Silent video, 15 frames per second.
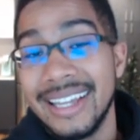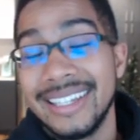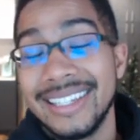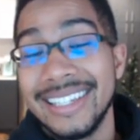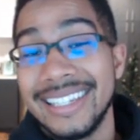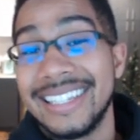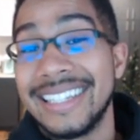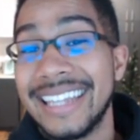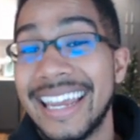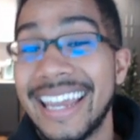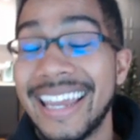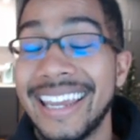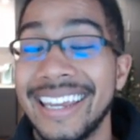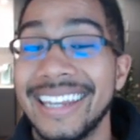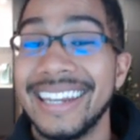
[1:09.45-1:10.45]
it's
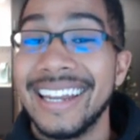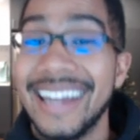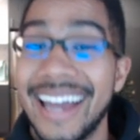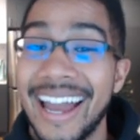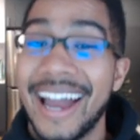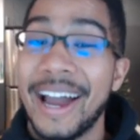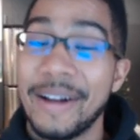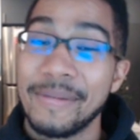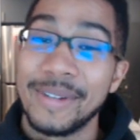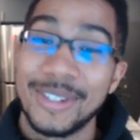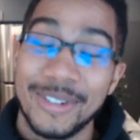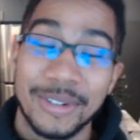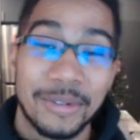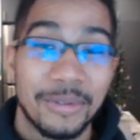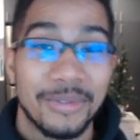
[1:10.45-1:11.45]
insane how
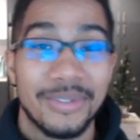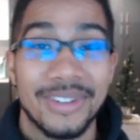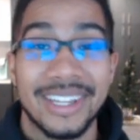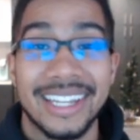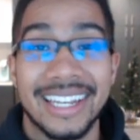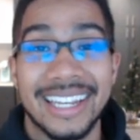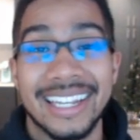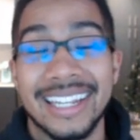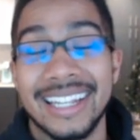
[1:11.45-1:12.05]
much you can fit